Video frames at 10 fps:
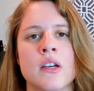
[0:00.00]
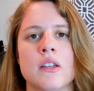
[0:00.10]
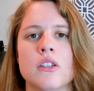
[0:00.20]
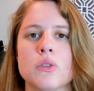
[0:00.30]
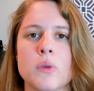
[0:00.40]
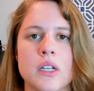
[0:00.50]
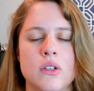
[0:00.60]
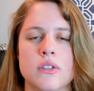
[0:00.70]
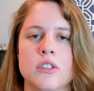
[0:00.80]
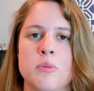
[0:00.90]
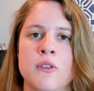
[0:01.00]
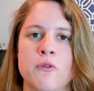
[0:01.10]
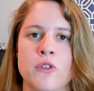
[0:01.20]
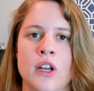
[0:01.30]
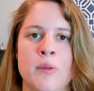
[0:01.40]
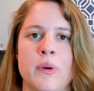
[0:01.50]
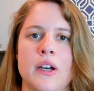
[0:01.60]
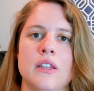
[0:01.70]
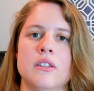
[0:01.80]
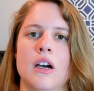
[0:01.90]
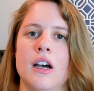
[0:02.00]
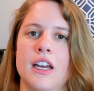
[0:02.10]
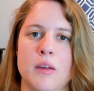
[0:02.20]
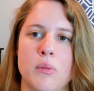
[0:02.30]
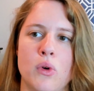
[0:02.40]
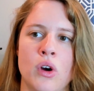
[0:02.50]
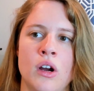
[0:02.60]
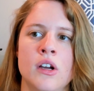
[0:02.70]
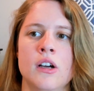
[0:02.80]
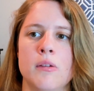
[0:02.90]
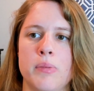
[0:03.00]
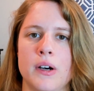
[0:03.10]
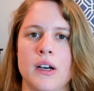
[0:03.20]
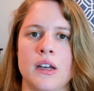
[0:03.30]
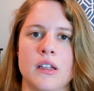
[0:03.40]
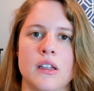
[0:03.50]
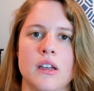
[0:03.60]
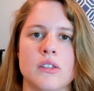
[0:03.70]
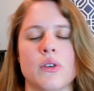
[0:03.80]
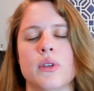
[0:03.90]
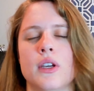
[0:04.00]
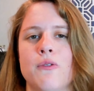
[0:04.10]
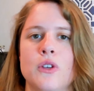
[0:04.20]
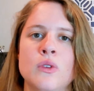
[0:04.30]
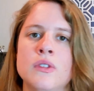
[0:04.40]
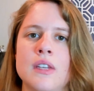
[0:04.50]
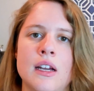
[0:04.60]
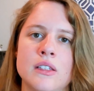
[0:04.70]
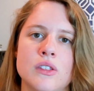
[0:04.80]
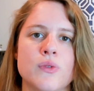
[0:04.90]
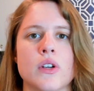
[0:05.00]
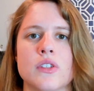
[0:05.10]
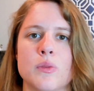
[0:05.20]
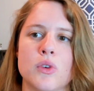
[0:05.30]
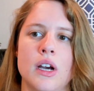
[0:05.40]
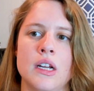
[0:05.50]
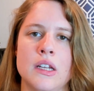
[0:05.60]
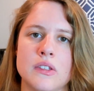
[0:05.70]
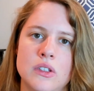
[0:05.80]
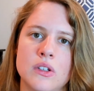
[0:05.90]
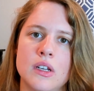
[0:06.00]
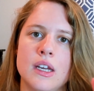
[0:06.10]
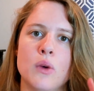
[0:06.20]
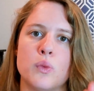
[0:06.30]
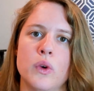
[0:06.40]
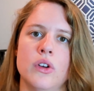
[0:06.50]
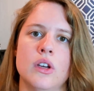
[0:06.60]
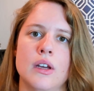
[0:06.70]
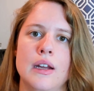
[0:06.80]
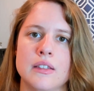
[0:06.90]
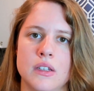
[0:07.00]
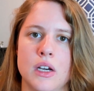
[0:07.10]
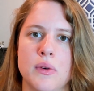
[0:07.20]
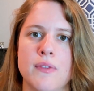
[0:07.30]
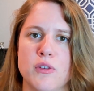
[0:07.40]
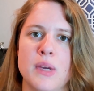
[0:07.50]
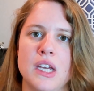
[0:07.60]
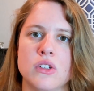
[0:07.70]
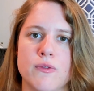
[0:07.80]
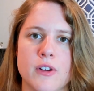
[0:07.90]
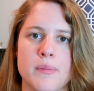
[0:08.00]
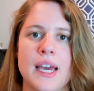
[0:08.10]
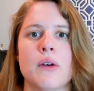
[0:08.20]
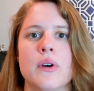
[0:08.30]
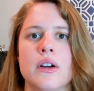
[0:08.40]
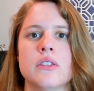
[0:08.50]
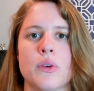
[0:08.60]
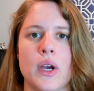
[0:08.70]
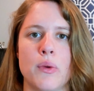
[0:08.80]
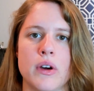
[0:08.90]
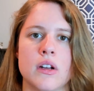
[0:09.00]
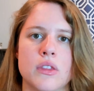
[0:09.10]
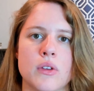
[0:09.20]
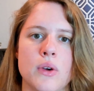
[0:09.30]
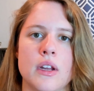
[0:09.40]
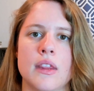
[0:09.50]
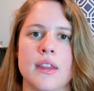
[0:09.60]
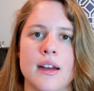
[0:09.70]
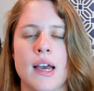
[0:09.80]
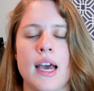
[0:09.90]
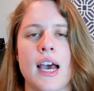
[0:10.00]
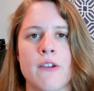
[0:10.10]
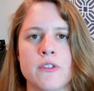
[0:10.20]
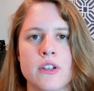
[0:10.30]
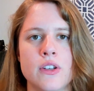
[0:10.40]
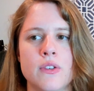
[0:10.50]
This one used to be free, but it's not anymore. But it's only a few cents for some credits, and you can get really good SEO information from that one, so I wanted to throw it in there. After you've